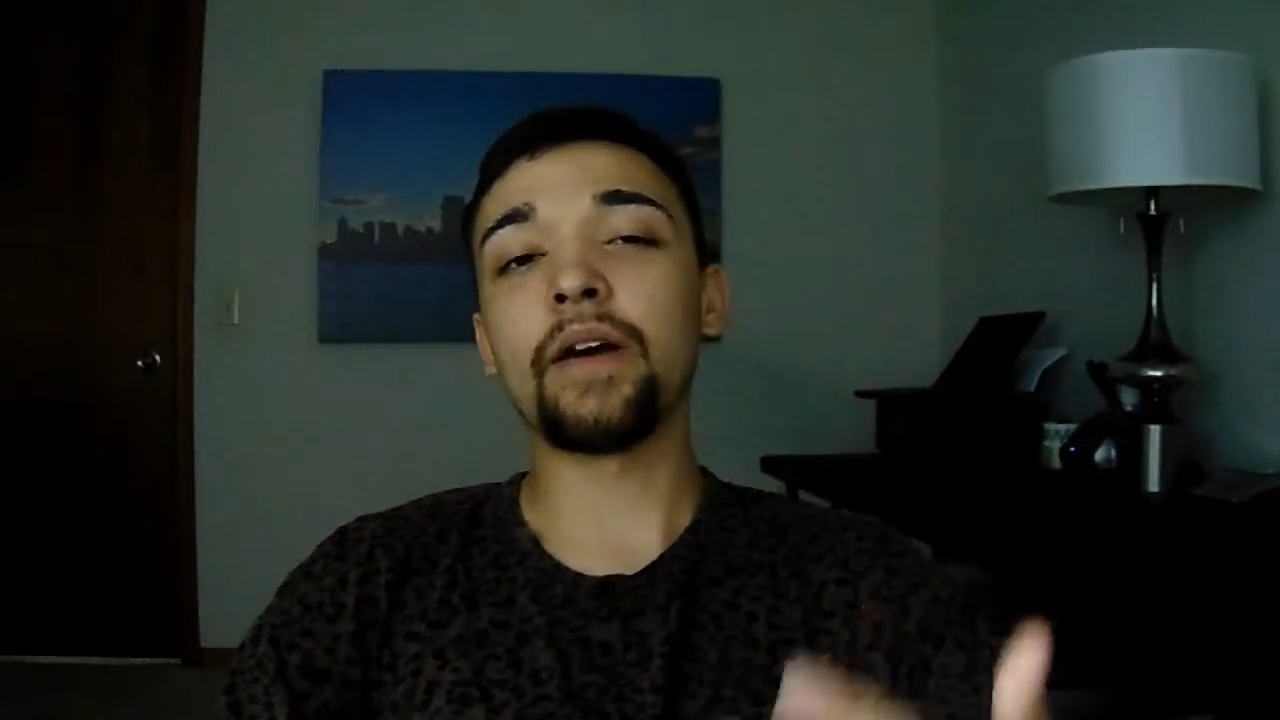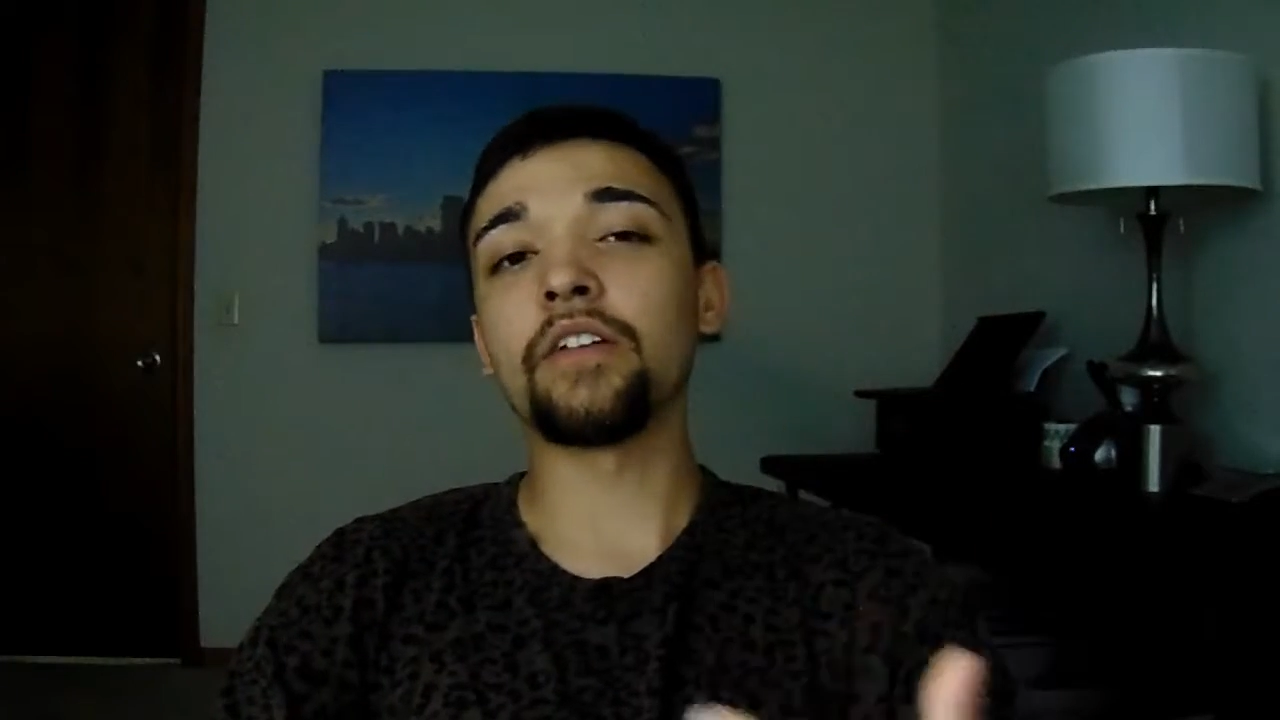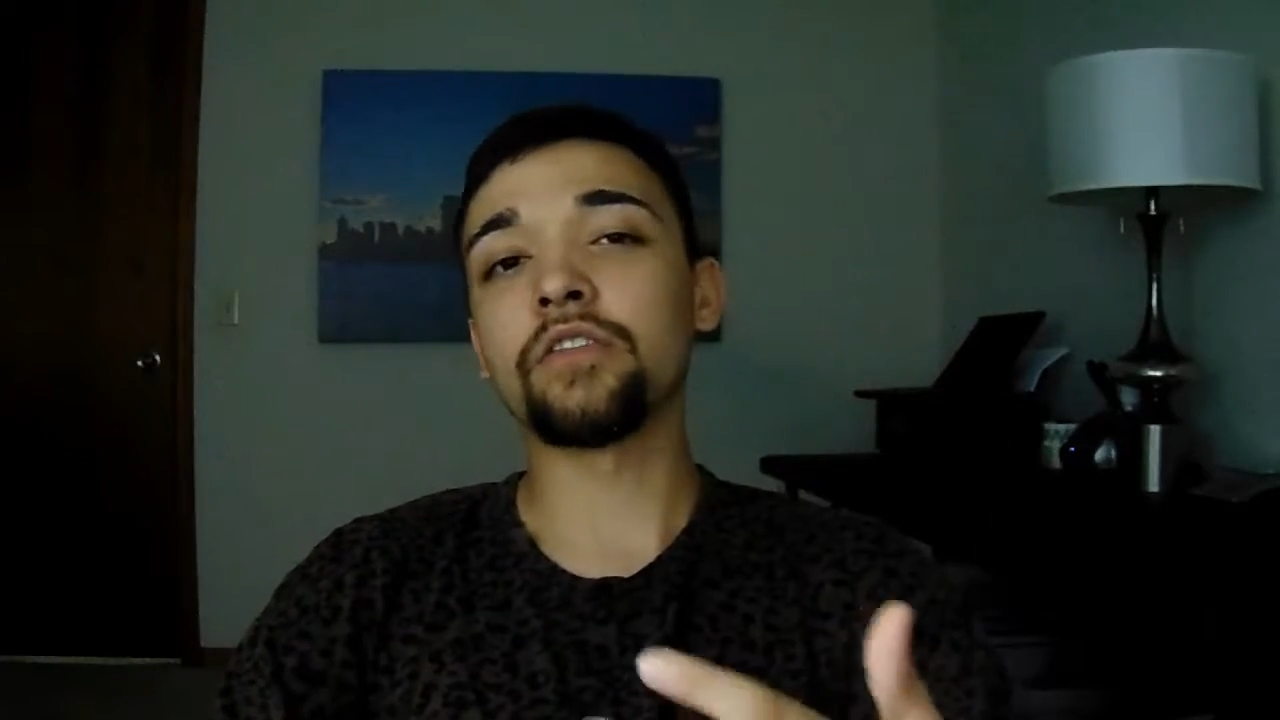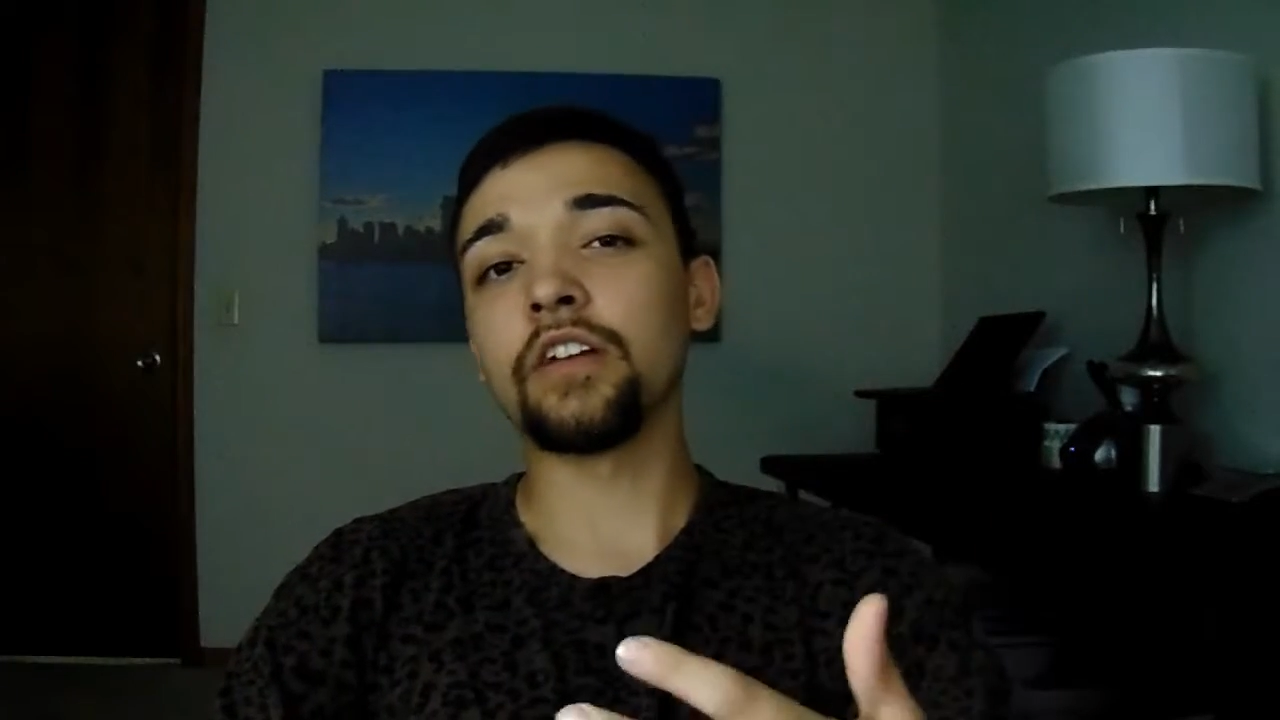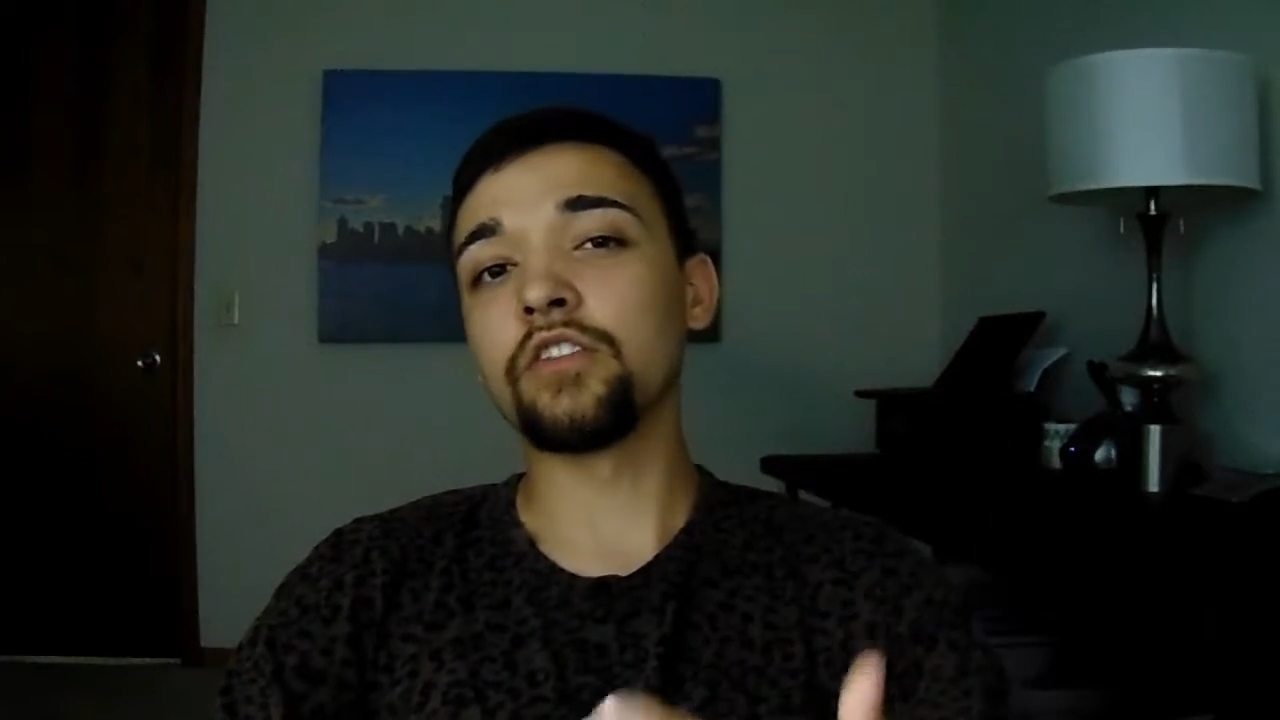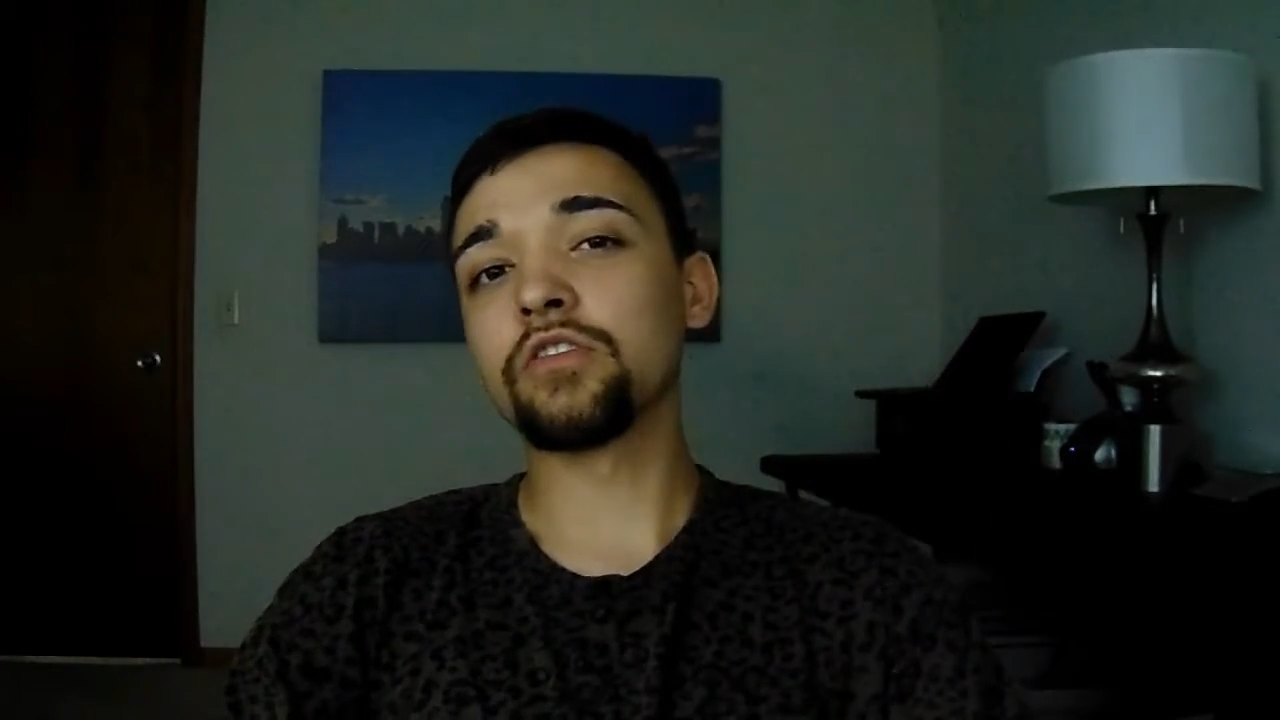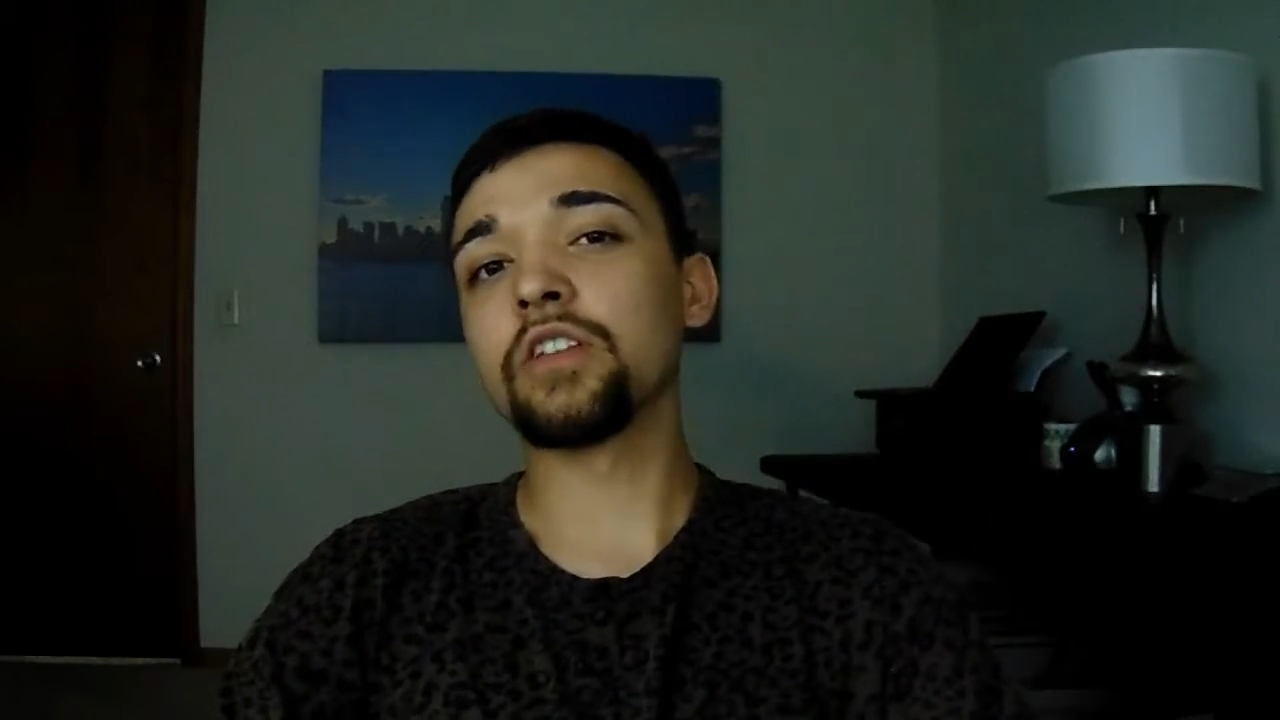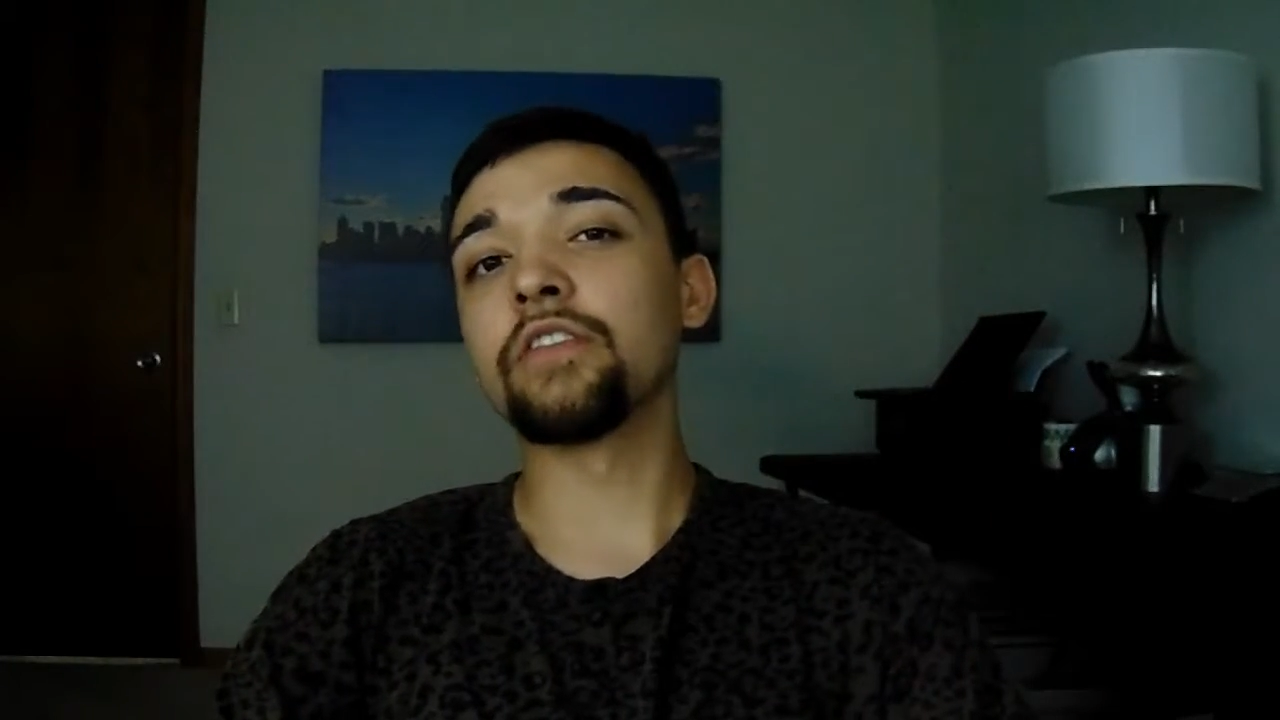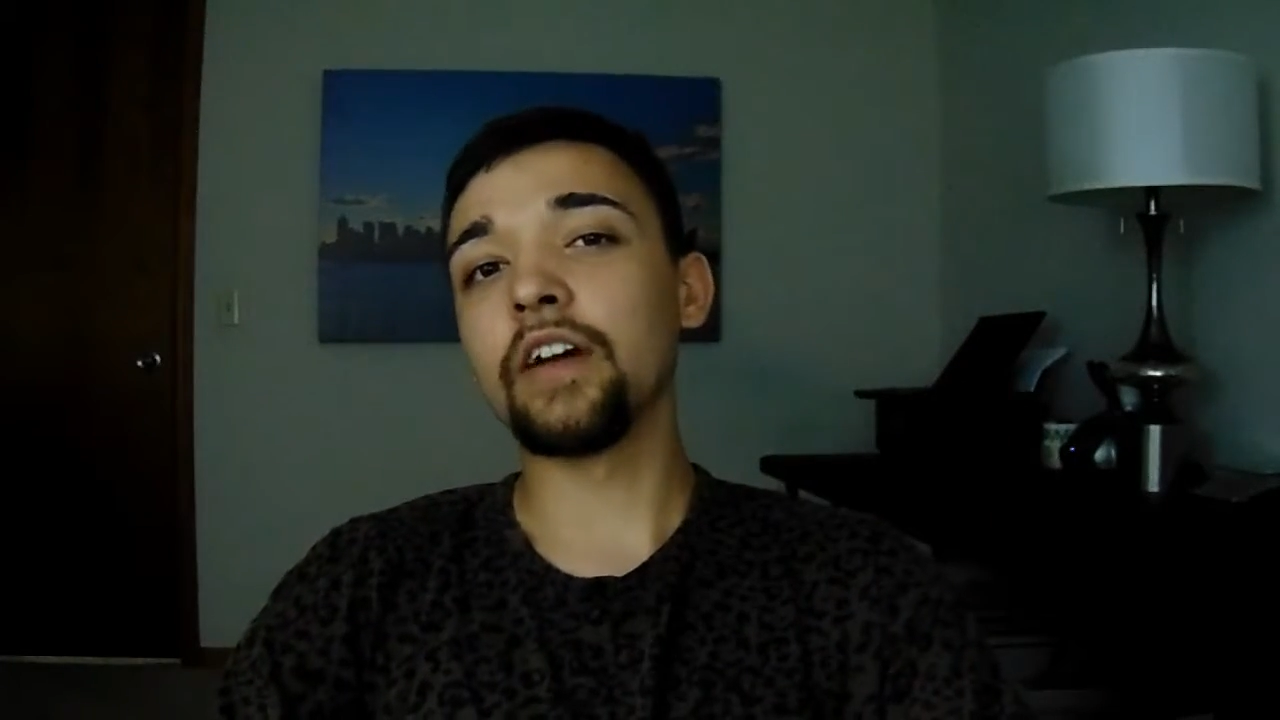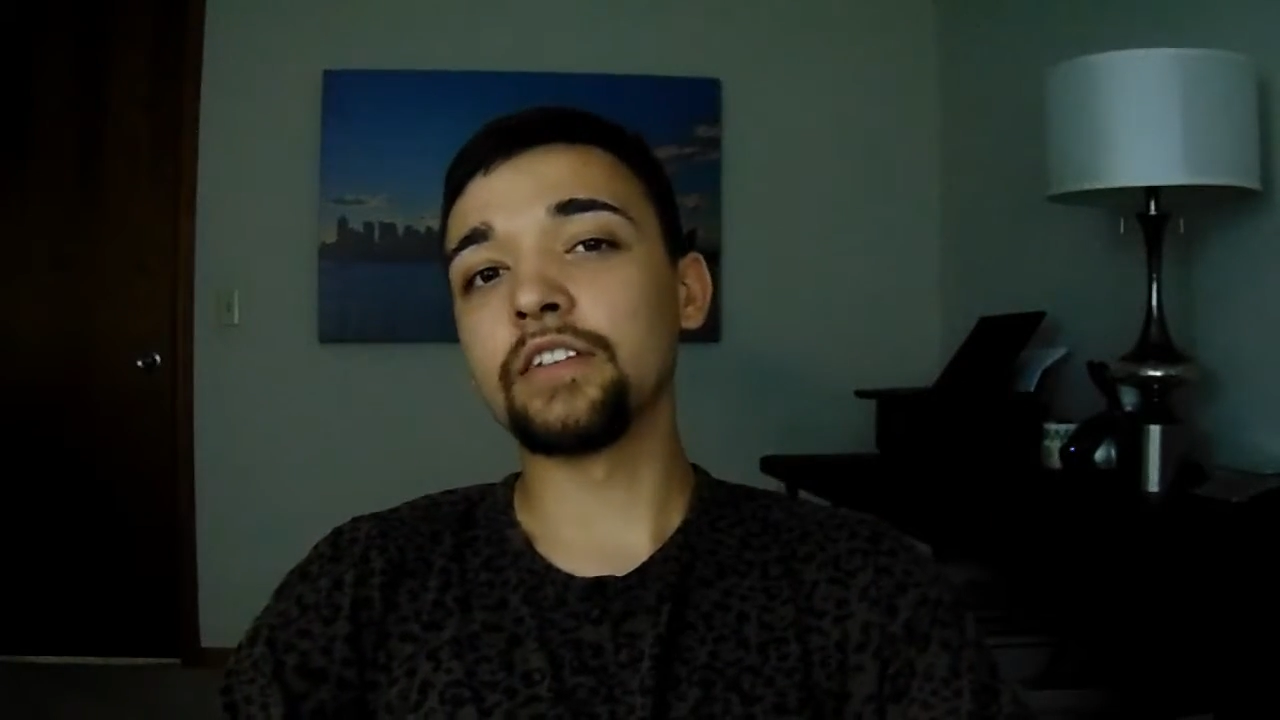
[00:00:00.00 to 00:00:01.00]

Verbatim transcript: models are usually